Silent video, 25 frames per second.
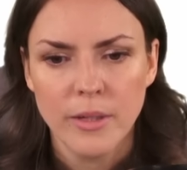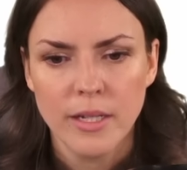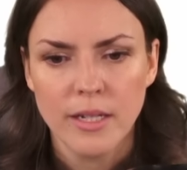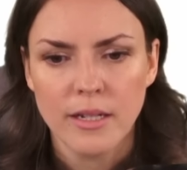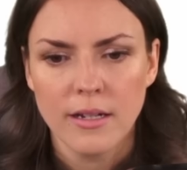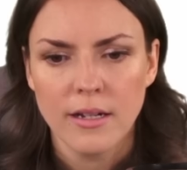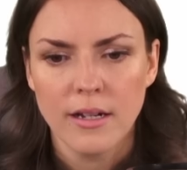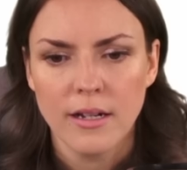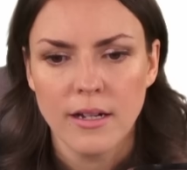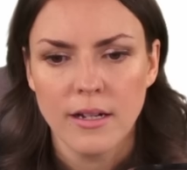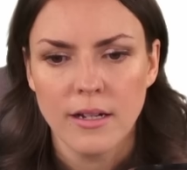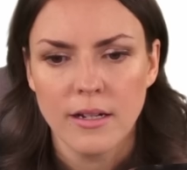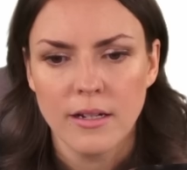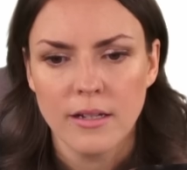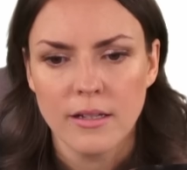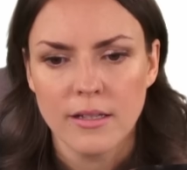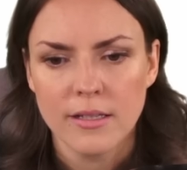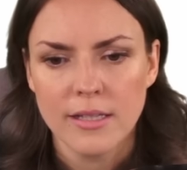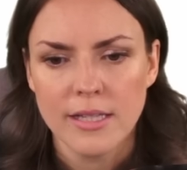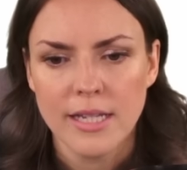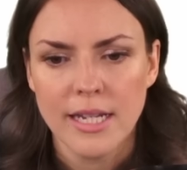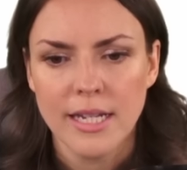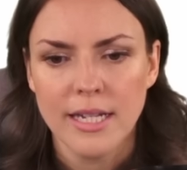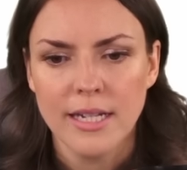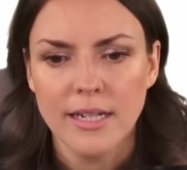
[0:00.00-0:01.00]

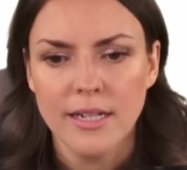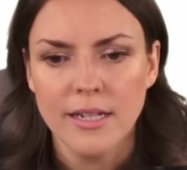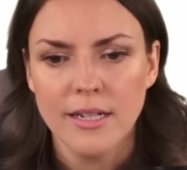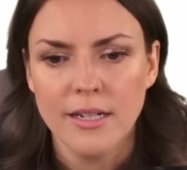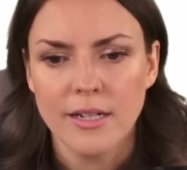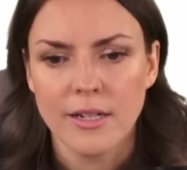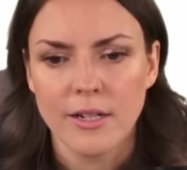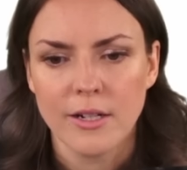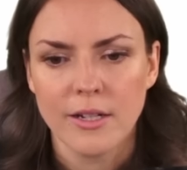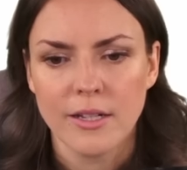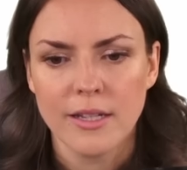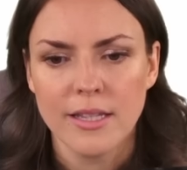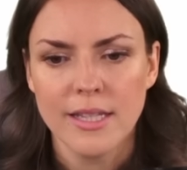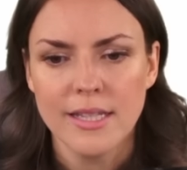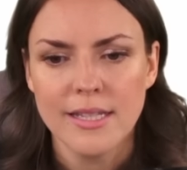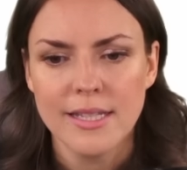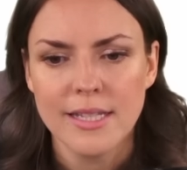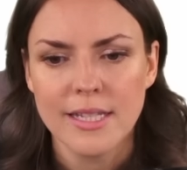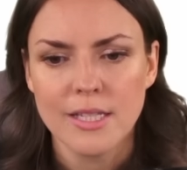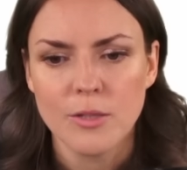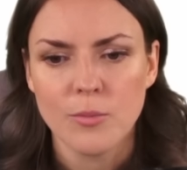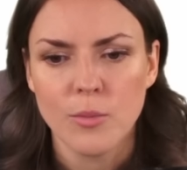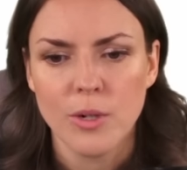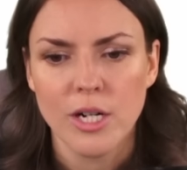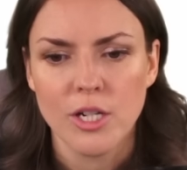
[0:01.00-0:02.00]
because here,
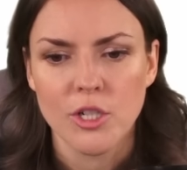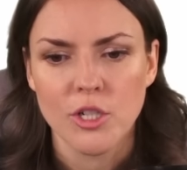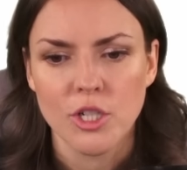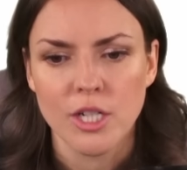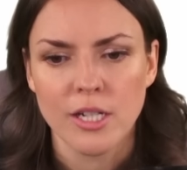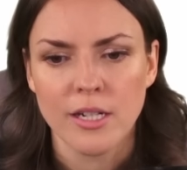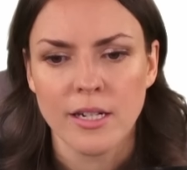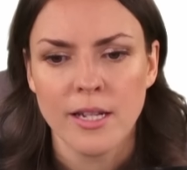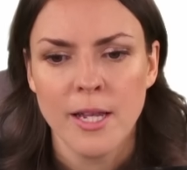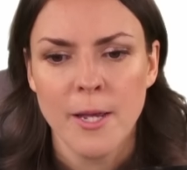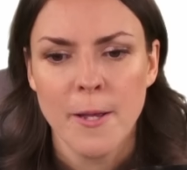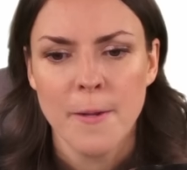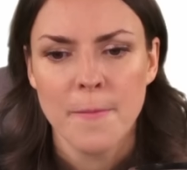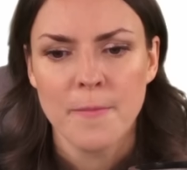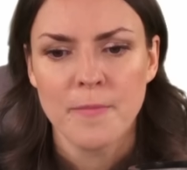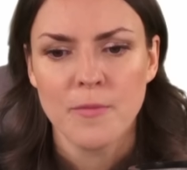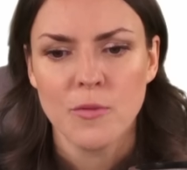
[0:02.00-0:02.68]
this expression,